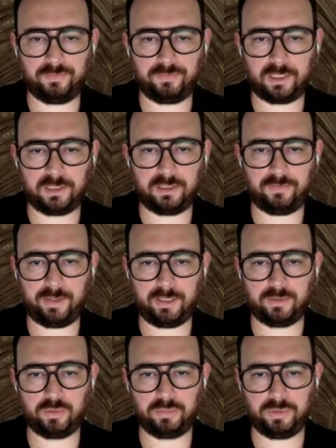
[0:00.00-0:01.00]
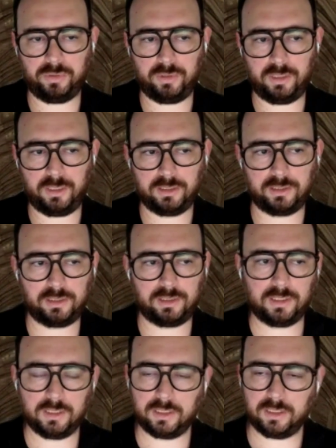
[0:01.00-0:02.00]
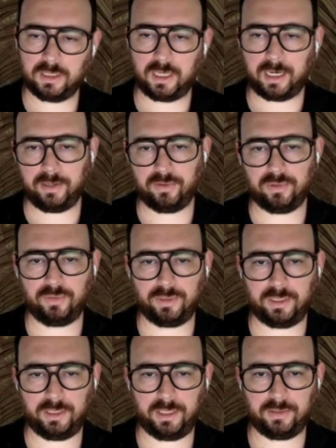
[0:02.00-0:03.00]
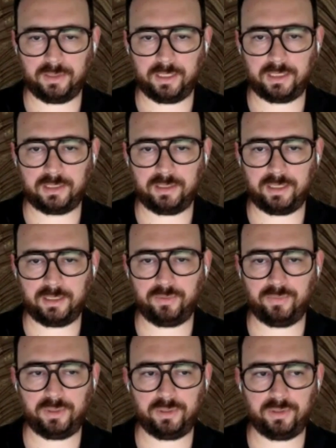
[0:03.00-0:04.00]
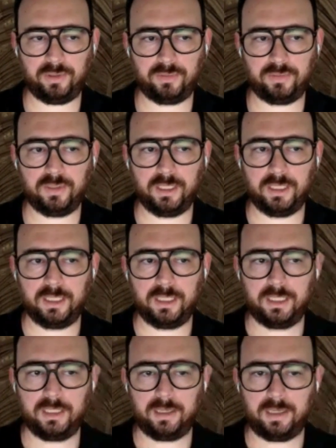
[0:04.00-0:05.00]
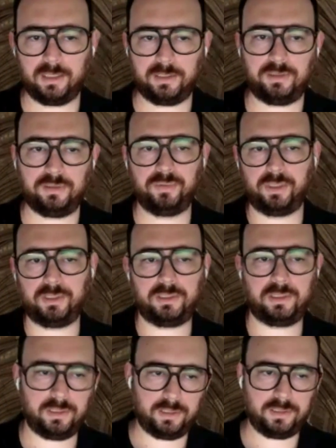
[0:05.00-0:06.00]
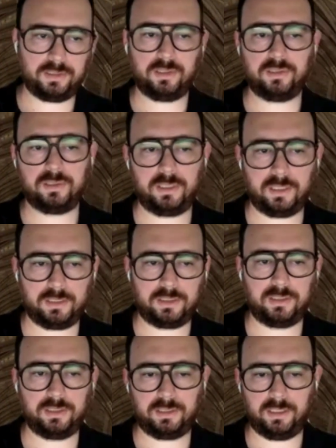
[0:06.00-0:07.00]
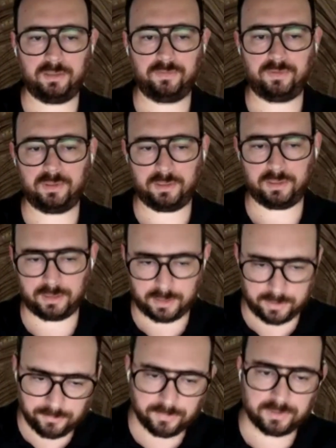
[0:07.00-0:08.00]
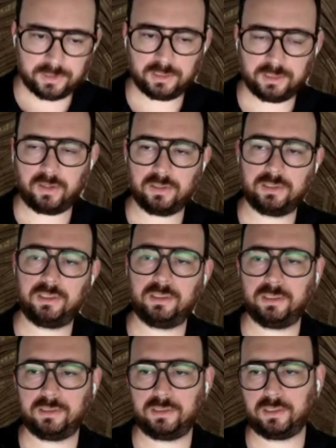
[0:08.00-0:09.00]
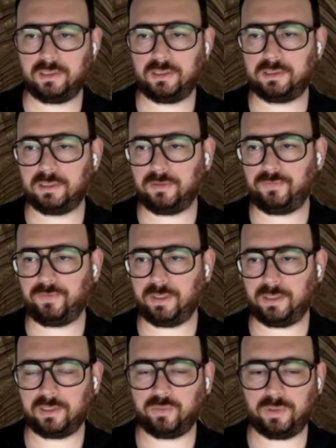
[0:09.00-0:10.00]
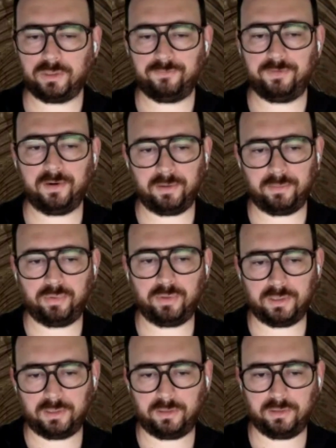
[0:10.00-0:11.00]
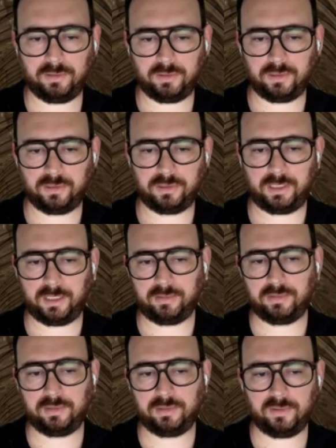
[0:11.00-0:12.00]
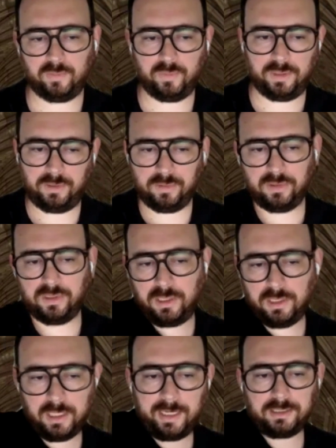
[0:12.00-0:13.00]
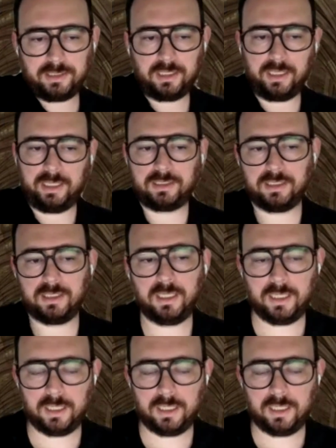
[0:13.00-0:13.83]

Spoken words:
sensitive attribute is higher or lower than the other. Yeah, you wouldn't know unless you run a statistical test to see if the differences are statistically significant. That's why it's very important to understand what you learned in the last class,